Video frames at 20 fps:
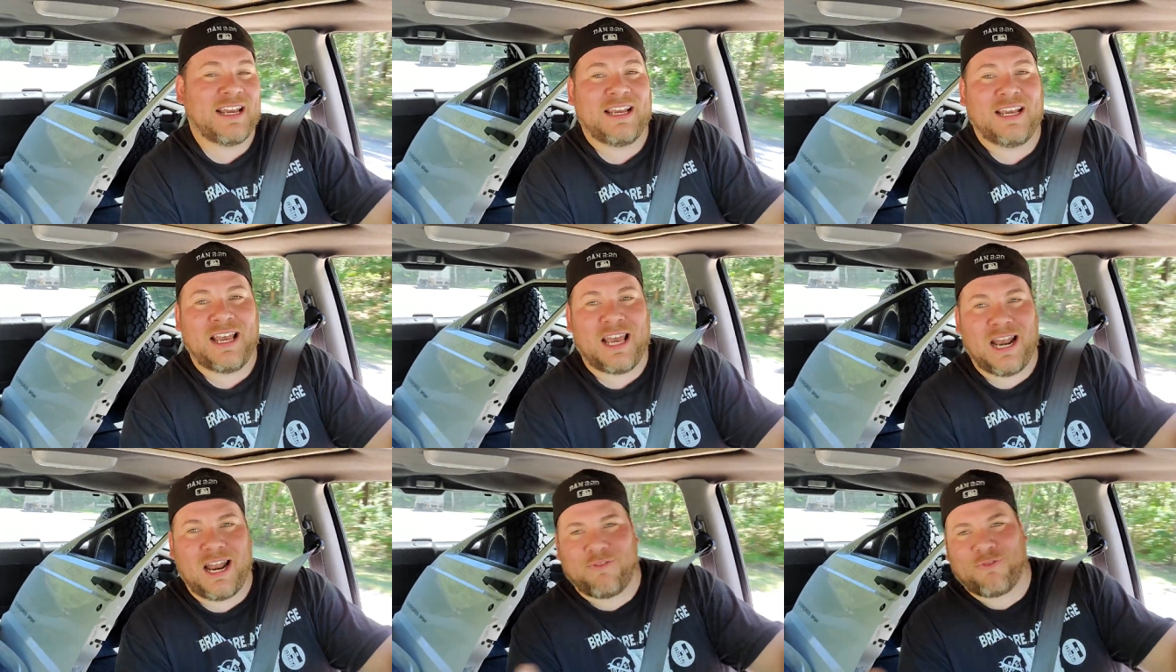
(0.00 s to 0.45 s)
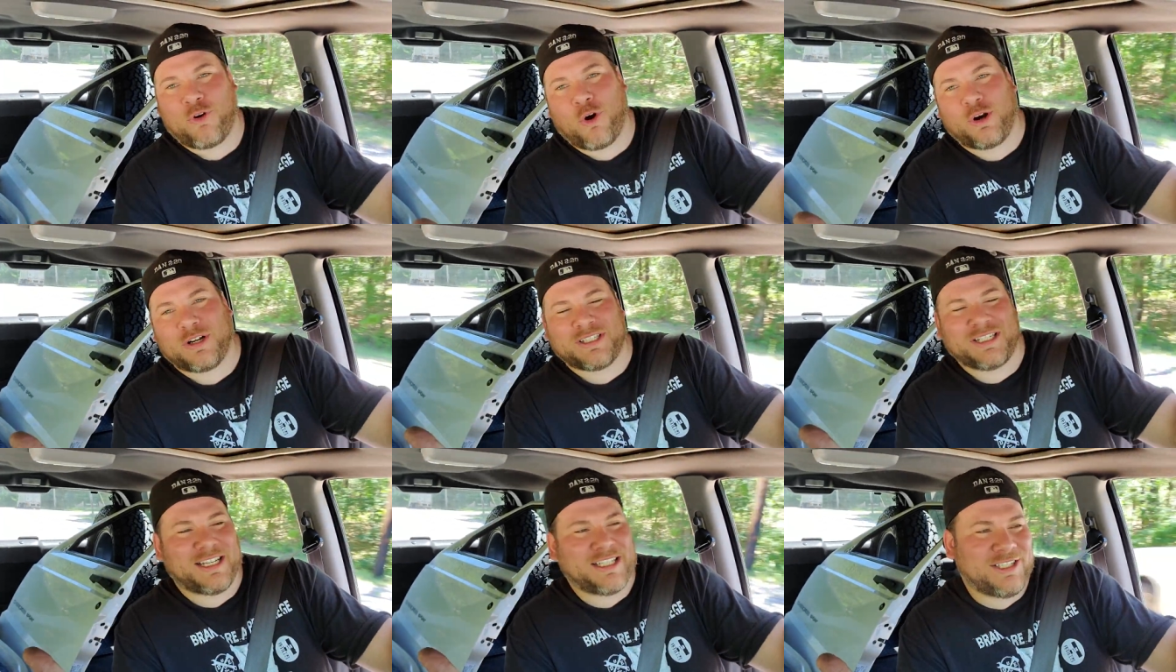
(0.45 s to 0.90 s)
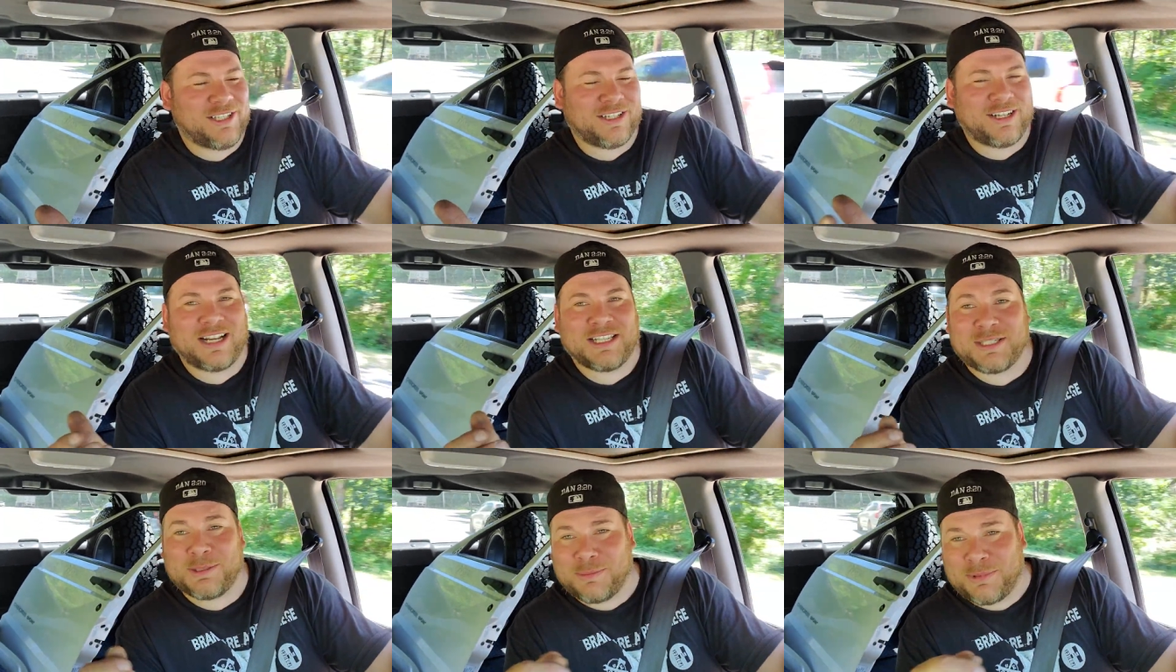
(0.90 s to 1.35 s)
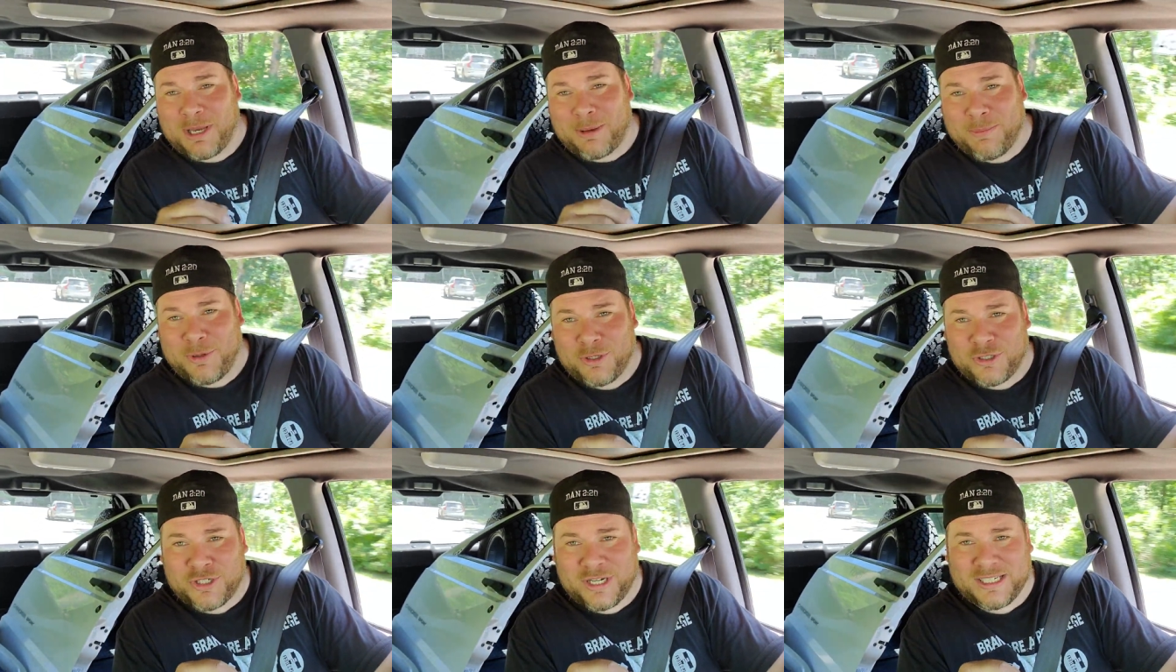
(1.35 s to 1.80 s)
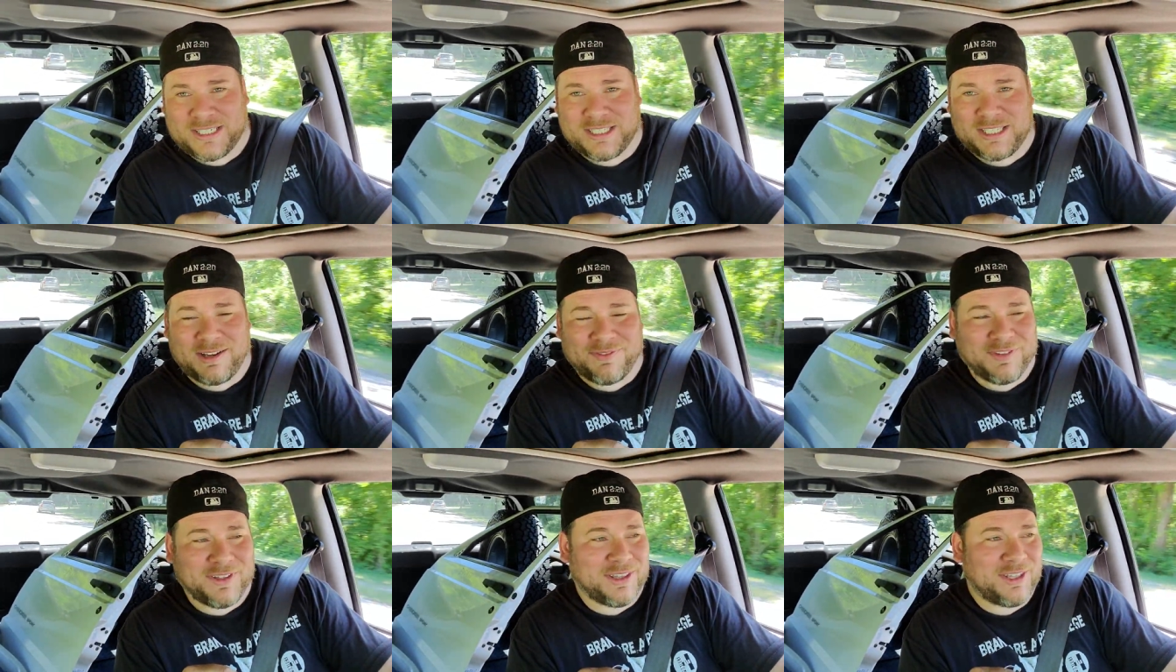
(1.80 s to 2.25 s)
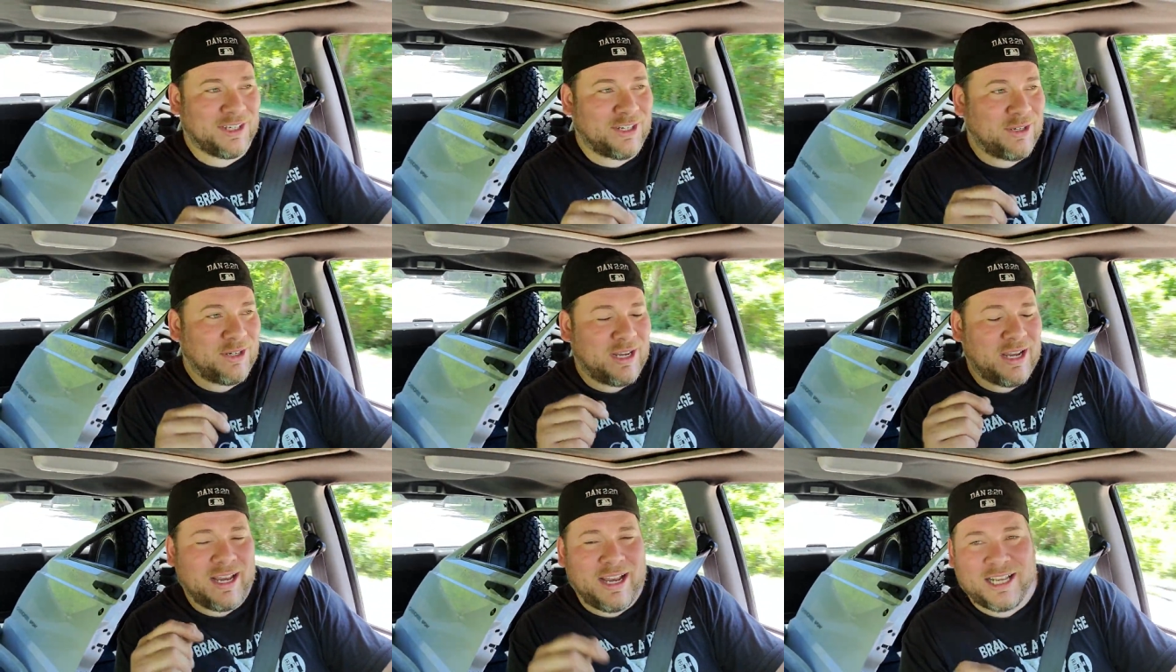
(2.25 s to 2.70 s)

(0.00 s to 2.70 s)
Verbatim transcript: And of course, I still got some WJ stuff to do.